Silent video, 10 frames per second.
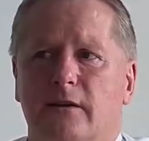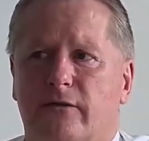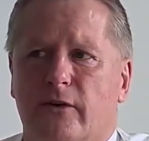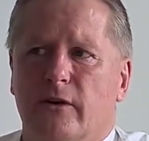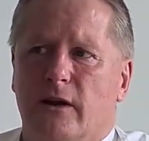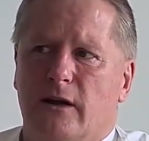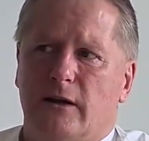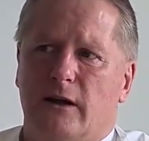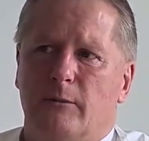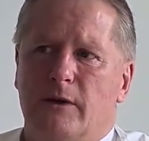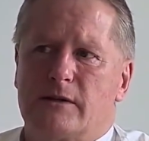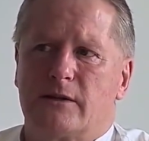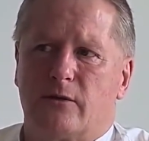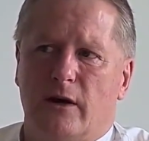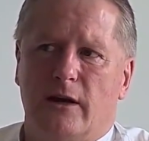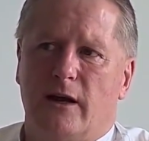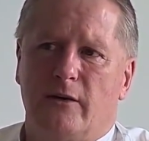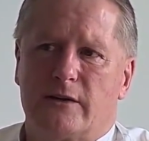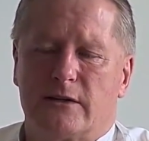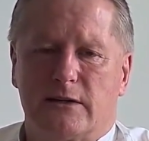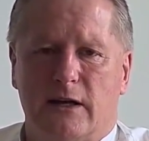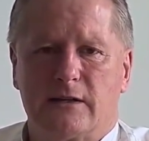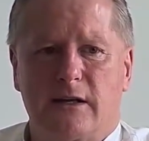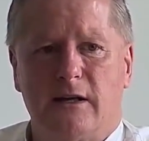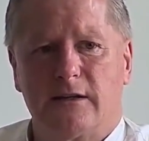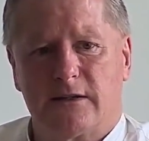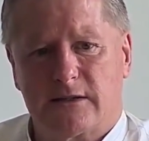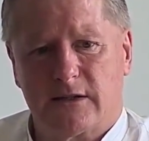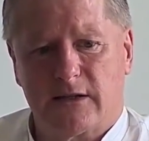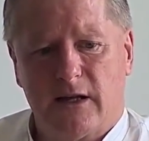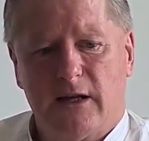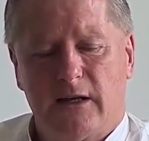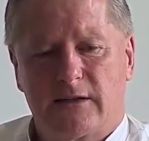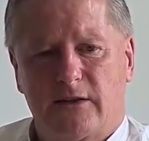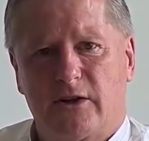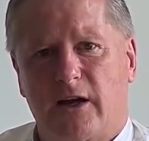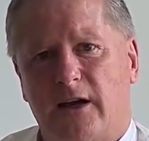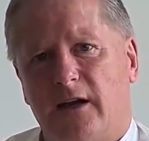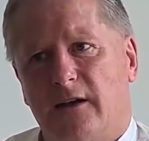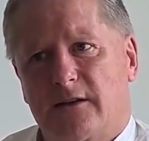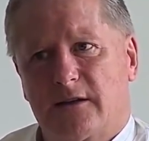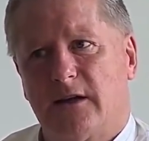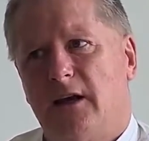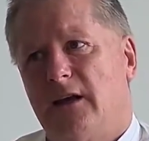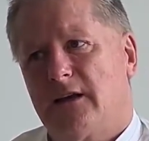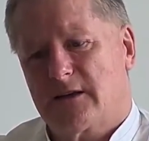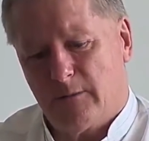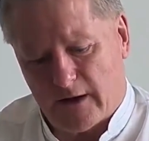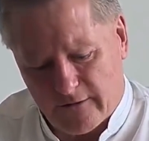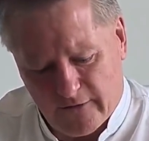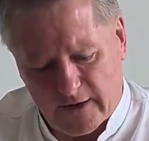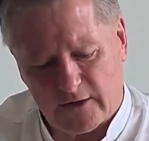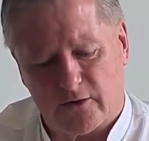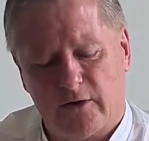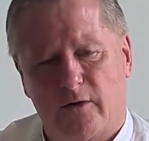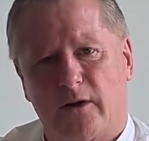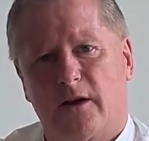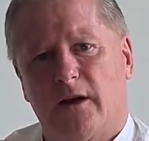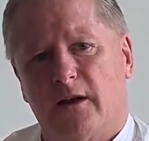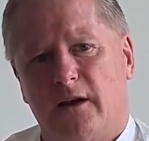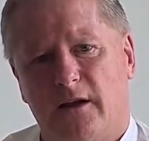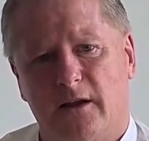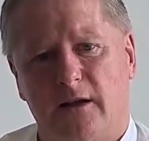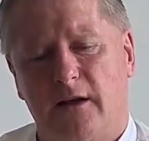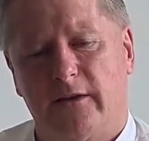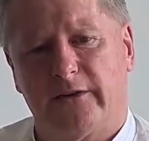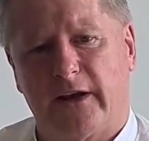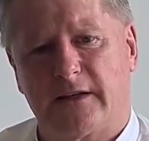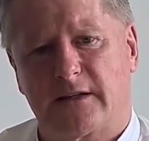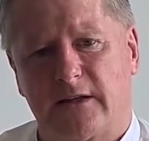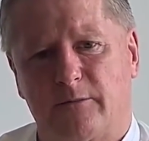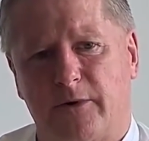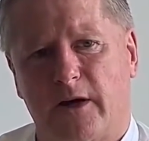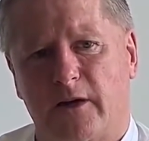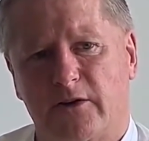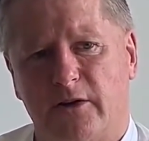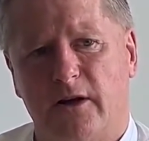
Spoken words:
The front line in our business right now is the telesales, it's the checkouts, it's the manufacturing and the density of production.